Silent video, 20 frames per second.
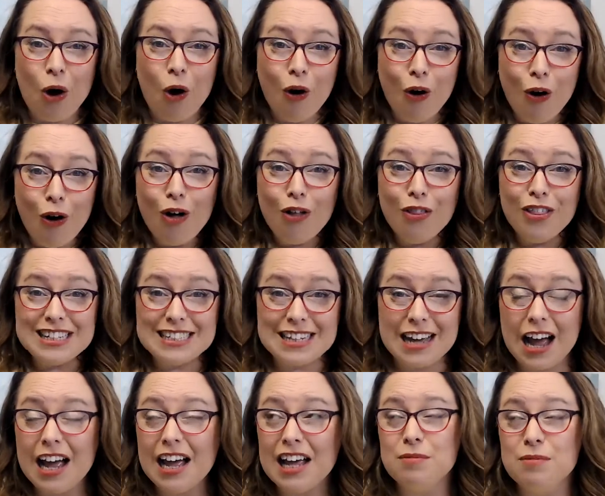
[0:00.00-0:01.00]
all the
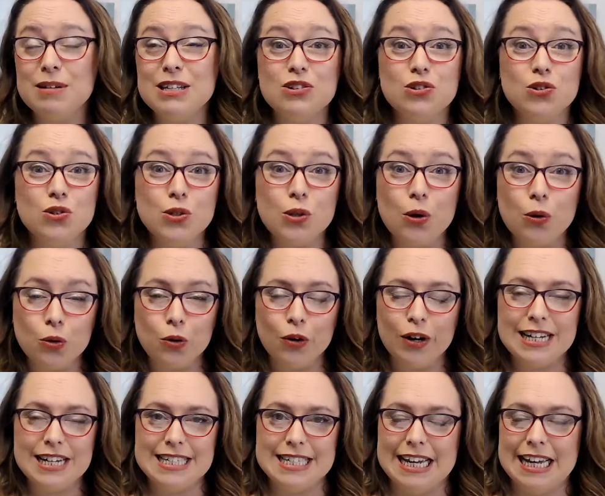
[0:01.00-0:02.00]
time. It's so
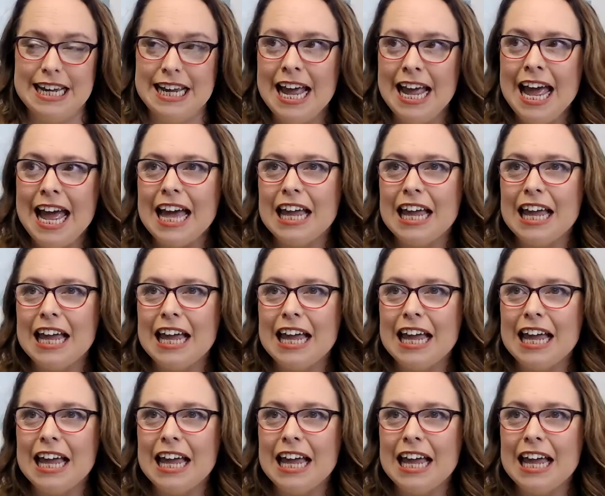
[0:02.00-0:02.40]
crazy.